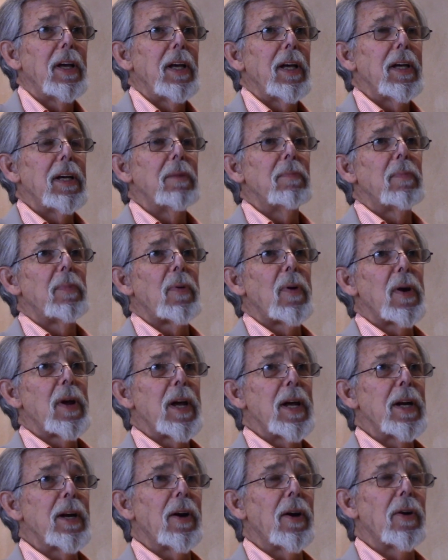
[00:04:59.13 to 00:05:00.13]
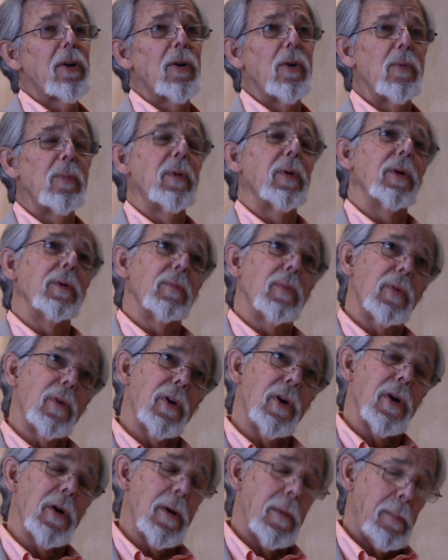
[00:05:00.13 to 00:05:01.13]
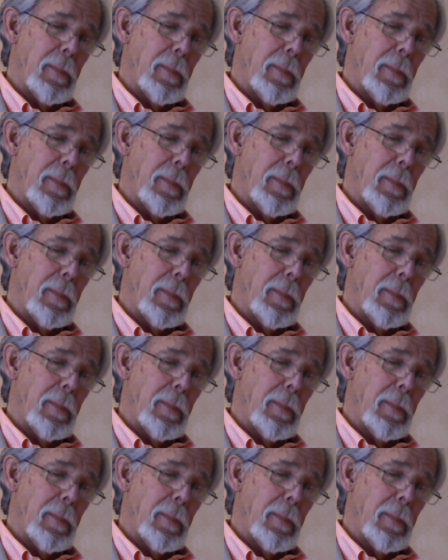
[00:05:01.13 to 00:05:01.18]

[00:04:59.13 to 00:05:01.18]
in praying our opening prayer.